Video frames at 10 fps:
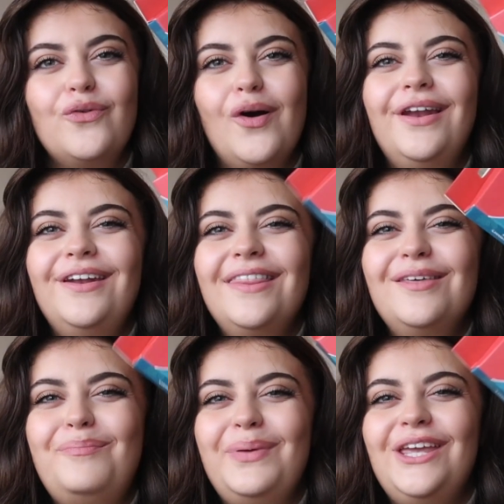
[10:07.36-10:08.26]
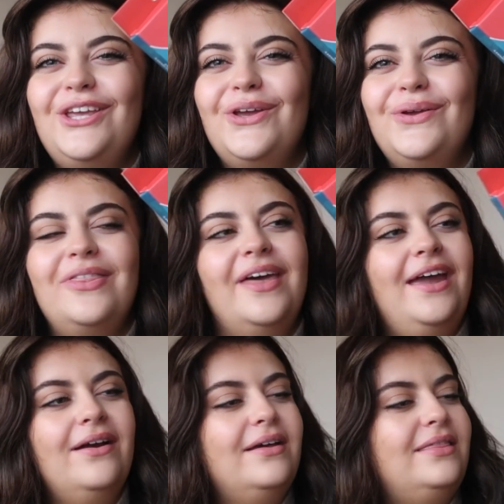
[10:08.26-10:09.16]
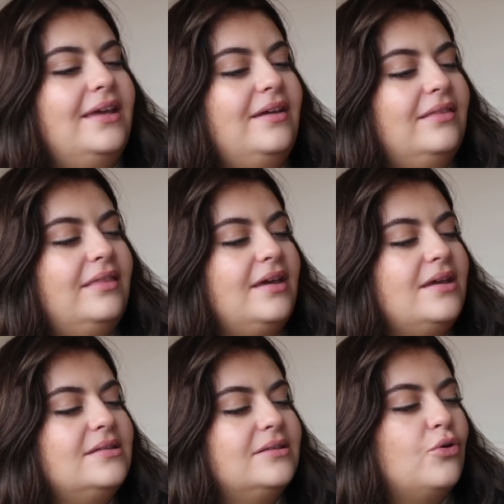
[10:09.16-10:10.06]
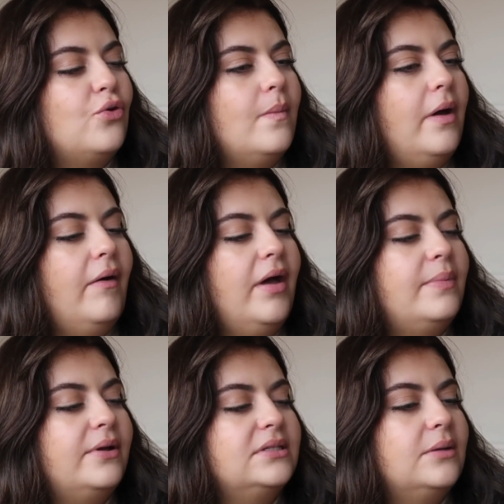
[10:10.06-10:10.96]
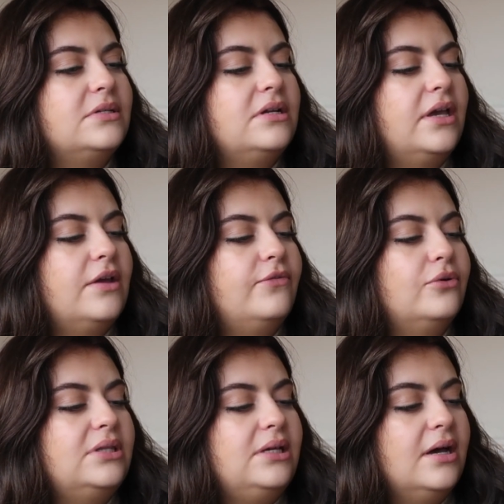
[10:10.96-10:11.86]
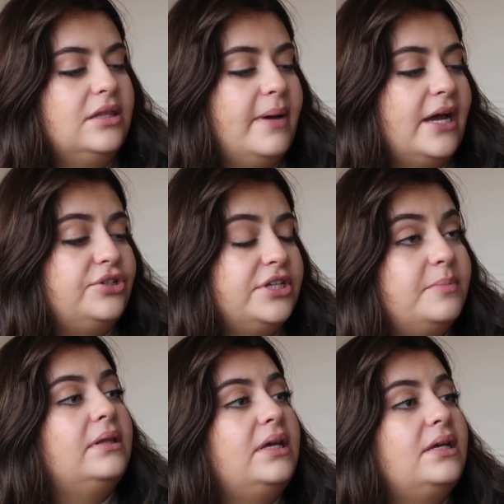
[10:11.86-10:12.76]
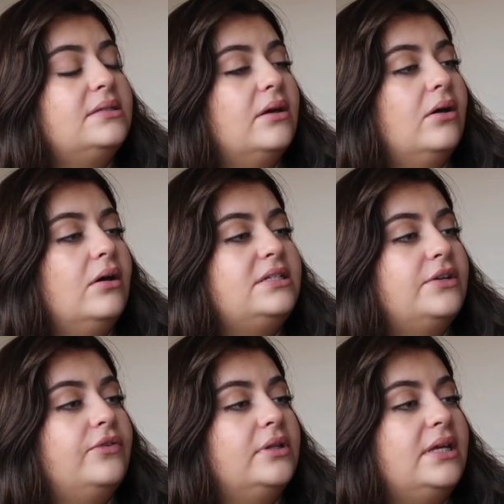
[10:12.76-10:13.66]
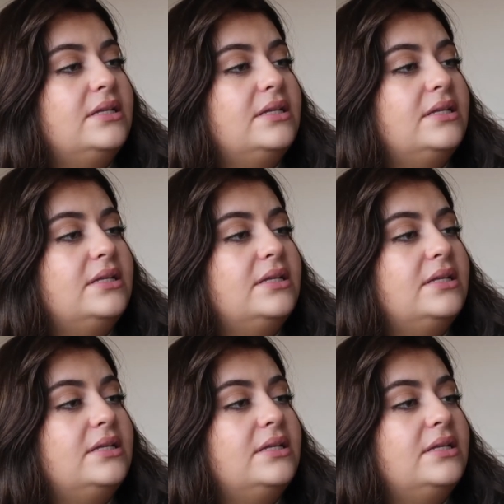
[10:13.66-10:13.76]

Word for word: I've got another BeYou thing. I think these caught my eye because I was looking for the other patches but these are different.